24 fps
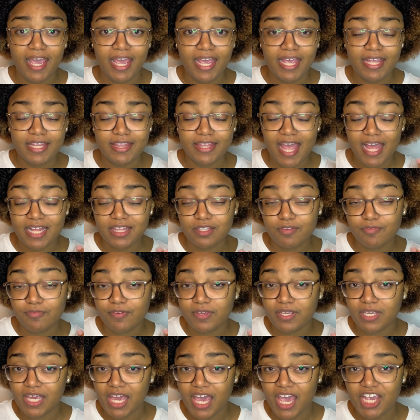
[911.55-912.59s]

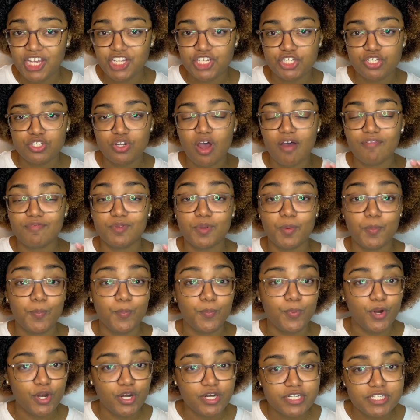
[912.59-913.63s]
identification of the
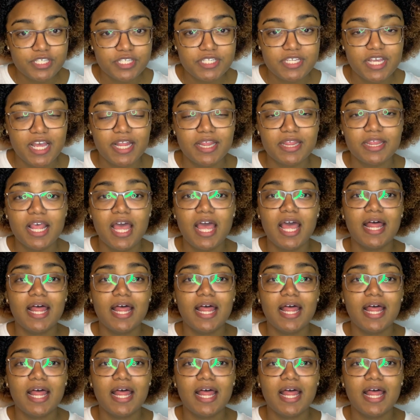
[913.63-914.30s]
person